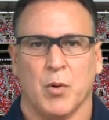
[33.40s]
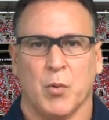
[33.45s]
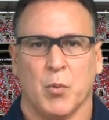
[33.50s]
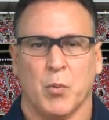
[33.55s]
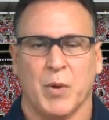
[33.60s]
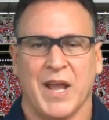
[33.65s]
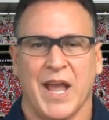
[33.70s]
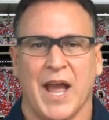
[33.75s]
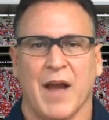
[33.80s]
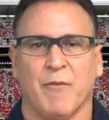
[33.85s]

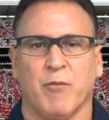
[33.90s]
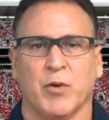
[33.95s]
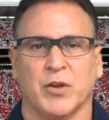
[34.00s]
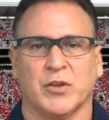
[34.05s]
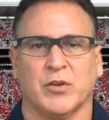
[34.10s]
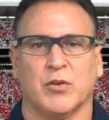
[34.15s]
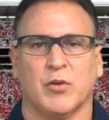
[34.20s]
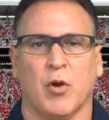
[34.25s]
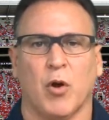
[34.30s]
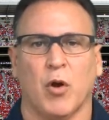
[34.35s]
We have
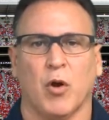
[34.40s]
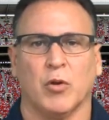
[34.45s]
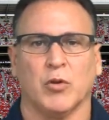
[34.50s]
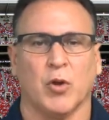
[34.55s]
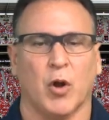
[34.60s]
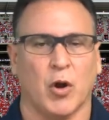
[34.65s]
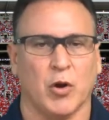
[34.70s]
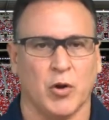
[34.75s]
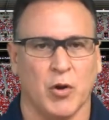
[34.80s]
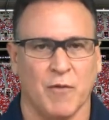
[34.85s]
what's called
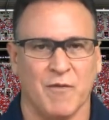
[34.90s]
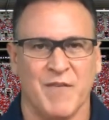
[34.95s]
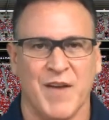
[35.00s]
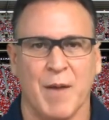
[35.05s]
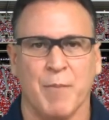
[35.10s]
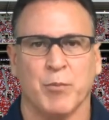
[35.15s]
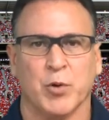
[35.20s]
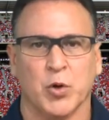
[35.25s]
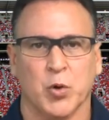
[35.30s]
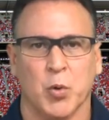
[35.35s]
our
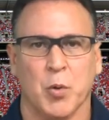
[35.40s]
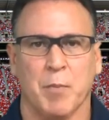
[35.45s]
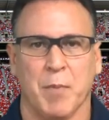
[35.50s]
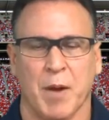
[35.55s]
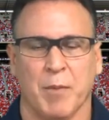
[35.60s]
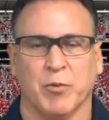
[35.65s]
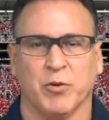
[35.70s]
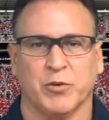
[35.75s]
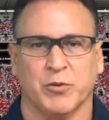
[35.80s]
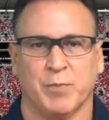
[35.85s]
November to
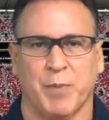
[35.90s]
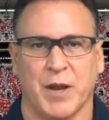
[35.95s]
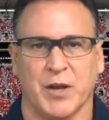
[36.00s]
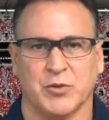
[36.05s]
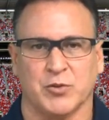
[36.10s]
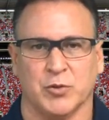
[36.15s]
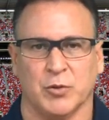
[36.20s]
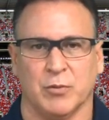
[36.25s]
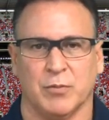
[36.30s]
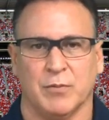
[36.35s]
Remember
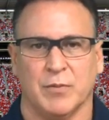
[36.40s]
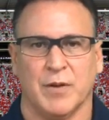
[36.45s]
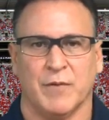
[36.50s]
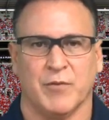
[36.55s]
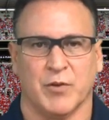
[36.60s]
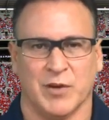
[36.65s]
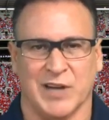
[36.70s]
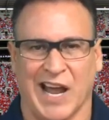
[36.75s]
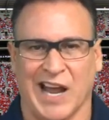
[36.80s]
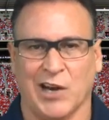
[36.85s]
special. If
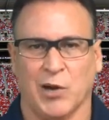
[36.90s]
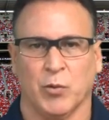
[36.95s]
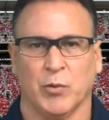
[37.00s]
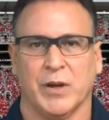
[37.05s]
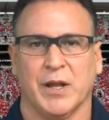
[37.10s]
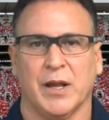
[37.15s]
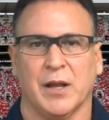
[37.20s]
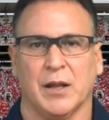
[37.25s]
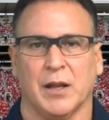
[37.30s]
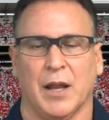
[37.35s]
you're not
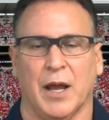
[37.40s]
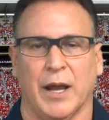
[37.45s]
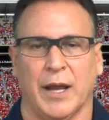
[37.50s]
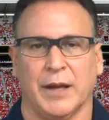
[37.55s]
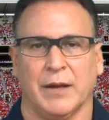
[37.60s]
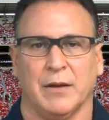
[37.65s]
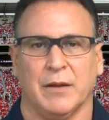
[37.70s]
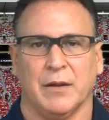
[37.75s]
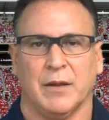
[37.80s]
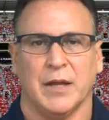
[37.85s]
already a
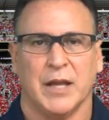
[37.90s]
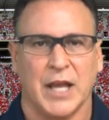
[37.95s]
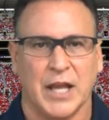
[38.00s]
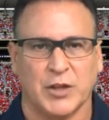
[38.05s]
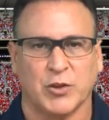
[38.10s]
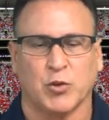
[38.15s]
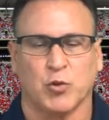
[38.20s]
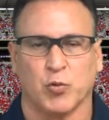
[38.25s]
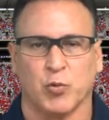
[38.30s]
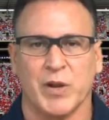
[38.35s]
client,
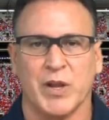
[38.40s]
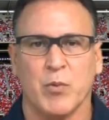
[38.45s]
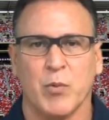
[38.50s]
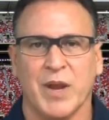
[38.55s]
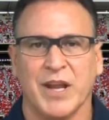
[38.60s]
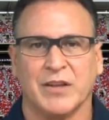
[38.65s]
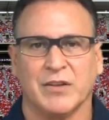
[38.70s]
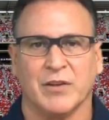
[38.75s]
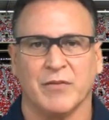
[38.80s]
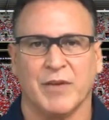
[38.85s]
it's three
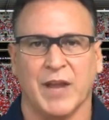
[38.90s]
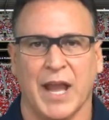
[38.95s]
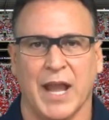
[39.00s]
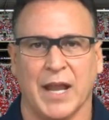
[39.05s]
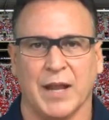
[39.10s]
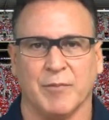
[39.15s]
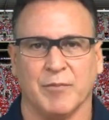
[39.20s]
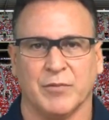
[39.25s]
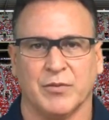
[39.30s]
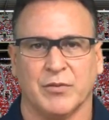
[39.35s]
weeks of
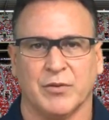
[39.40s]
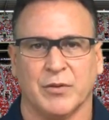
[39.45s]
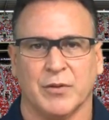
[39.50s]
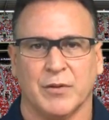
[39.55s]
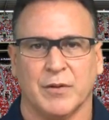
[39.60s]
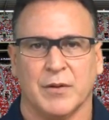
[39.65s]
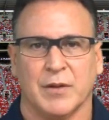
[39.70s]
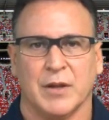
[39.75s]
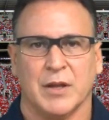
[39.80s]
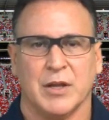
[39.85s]
games.
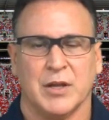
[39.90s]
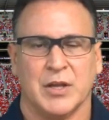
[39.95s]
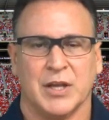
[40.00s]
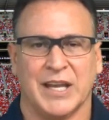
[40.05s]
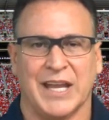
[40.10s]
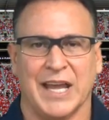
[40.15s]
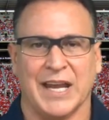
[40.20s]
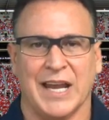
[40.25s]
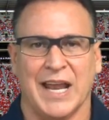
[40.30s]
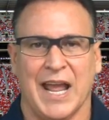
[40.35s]
You
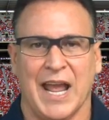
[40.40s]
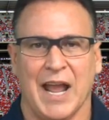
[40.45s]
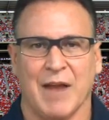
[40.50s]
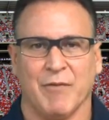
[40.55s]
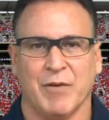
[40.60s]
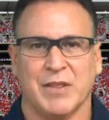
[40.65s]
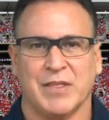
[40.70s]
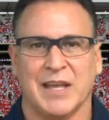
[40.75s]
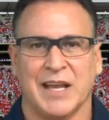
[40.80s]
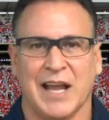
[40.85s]
get
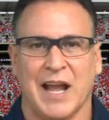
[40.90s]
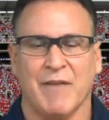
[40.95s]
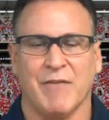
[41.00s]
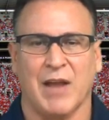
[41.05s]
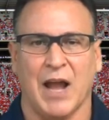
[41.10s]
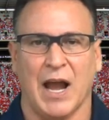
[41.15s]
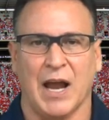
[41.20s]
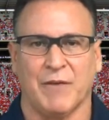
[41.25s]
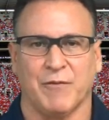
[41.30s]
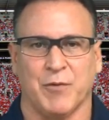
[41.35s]
everything I've
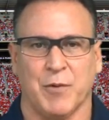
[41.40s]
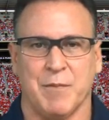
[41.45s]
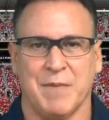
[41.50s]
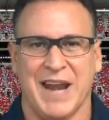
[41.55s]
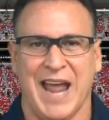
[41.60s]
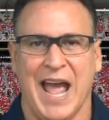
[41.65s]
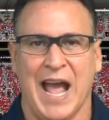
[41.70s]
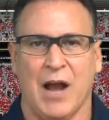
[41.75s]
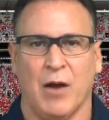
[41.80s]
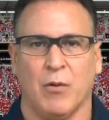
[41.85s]
got from
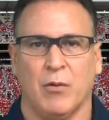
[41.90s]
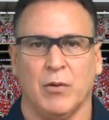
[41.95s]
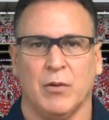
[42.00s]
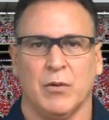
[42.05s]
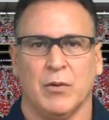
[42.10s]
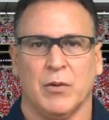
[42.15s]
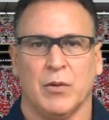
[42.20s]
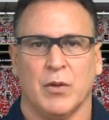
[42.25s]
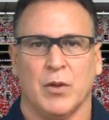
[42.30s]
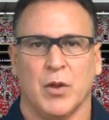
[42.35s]
now
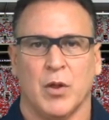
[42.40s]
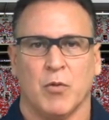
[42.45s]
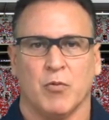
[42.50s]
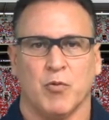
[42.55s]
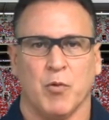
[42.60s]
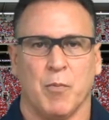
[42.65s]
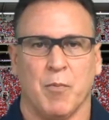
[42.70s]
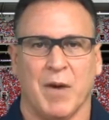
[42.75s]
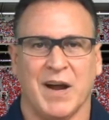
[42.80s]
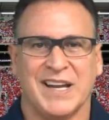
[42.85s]

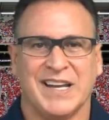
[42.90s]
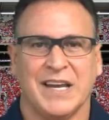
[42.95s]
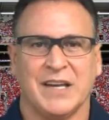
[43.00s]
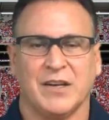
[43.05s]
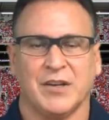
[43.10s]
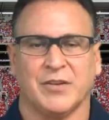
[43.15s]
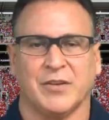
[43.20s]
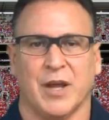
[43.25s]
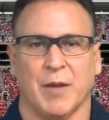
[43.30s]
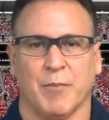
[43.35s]
through Monday,
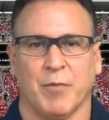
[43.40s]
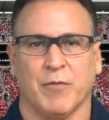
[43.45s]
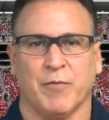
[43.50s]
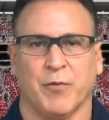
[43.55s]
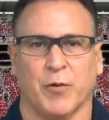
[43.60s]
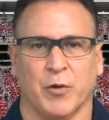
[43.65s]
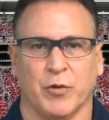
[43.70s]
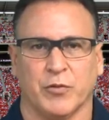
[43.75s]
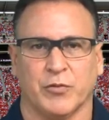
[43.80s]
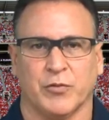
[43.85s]
December
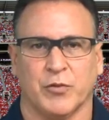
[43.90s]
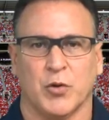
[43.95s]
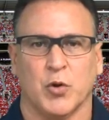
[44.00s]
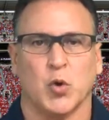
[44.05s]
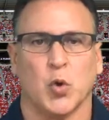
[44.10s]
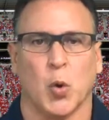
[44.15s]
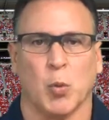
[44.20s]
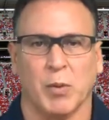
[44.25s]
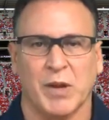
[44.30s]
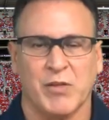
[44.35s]
1st,
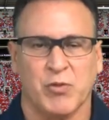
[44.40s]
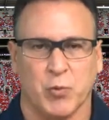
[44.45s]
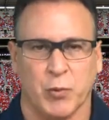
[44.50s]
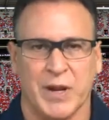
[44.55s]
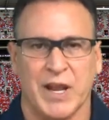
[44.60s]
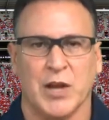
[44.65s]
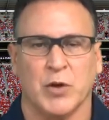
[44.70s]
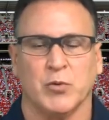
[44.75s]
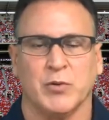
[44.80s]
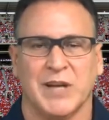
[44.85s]
normally
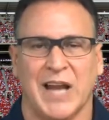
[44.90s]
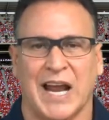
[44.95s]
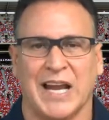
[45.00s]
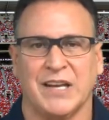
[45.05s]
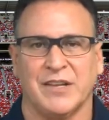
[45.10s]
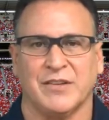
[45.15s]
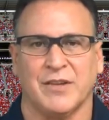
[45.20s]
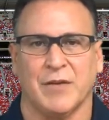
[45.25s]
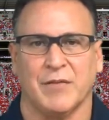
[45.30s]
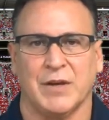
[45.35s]

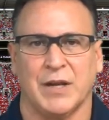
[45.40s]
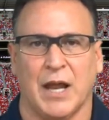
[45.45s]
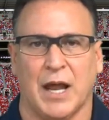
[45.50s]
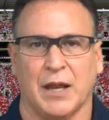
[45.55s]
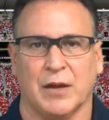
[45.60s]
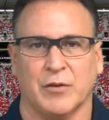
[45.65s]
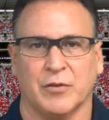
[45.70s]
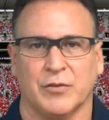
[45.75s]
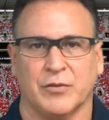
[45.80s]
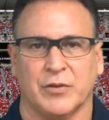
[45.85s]

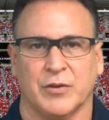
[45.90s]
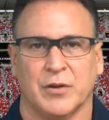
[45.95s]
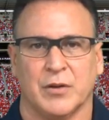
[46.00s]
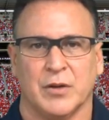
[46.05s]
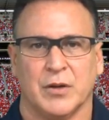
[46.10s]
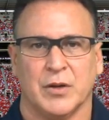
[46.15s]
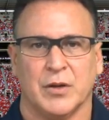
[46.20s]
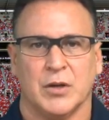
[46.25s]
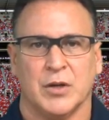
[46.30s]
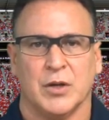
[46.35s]
$397,
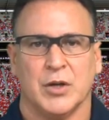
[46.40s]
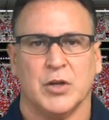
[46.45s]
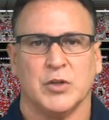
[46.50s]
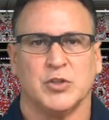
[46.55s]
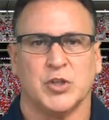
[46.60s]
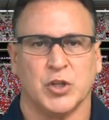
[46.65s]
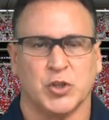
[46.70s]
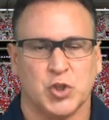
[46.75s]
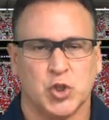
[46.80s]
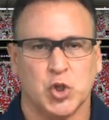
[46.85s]

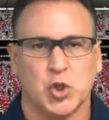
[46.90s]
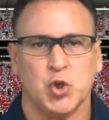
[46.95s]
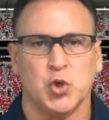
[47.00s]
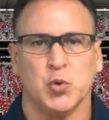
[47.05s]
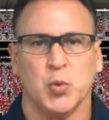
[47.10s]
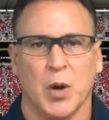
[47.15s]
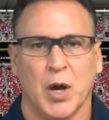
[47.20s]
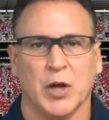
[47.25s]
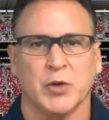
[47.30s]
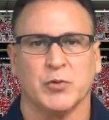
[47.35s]
just
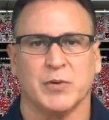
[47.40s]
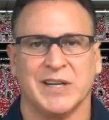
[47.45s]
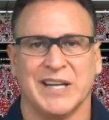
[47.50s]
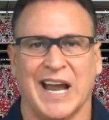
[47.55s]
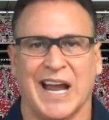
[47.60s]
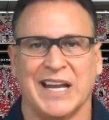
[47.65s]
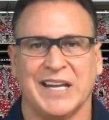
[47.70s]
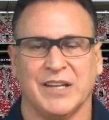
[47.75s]
$297